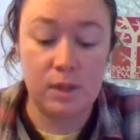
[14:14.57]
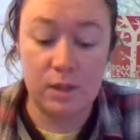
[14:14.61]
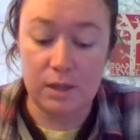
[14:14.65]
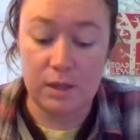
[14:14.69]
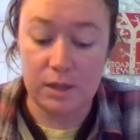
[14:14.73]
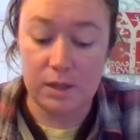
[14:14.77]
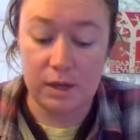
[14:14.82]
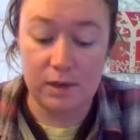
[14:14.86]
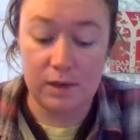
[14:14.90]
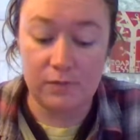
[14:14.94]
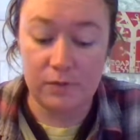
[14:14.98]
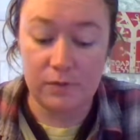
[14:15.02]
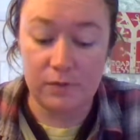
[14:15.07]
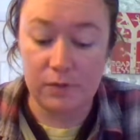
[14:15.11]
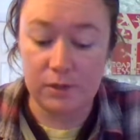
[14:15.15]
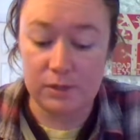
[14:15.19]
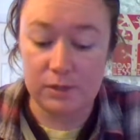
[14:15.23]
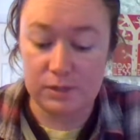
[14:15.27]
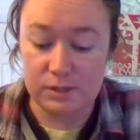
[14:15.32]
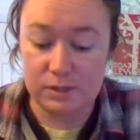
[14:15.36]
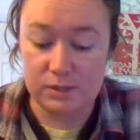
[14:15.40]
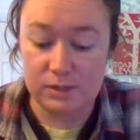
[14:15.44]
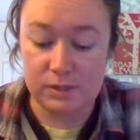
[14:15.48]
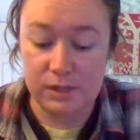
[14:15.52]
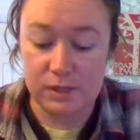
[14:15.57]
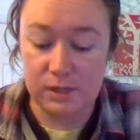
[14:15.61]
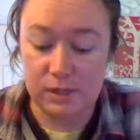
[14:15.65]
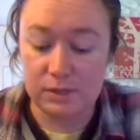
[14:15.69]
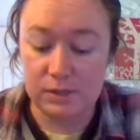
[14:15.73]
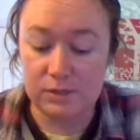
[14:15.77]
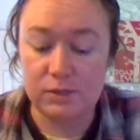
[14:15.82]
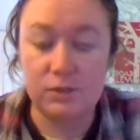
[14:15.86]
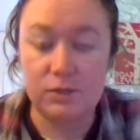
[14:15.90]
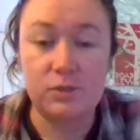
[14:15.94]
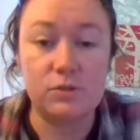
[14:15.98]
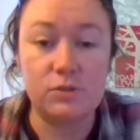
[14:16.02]
And I feel this is the
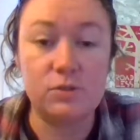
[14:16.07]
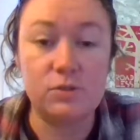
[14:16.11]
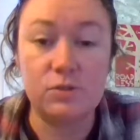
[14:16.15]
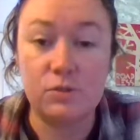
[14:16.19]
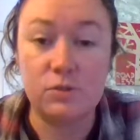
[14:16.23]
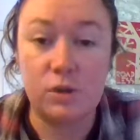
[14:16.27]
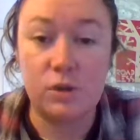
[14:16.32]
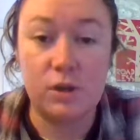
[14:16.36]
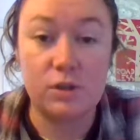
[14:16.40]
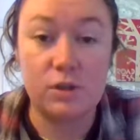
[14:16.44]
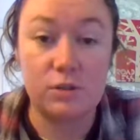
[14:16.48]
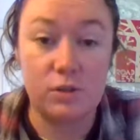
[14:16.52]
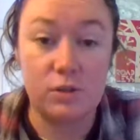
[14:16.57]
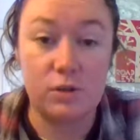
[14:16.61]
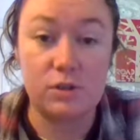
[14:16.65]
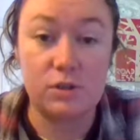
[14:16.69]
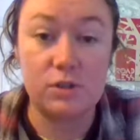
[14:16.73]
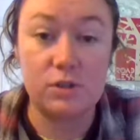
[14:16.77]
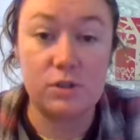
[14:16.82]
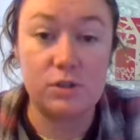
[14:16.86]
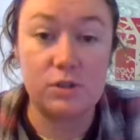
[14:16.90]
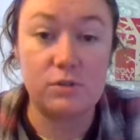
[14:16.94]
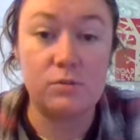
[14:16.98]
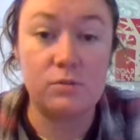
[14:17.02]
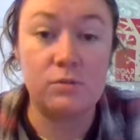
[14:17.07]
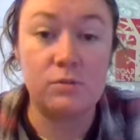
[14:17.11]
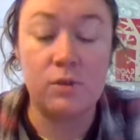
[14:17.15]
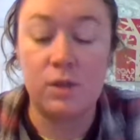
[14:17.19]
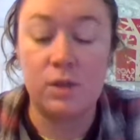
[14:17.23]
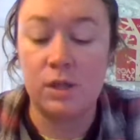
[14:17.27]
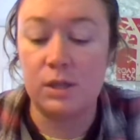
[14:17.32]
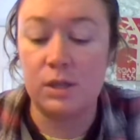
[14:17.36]
ancestors trying to talk to you.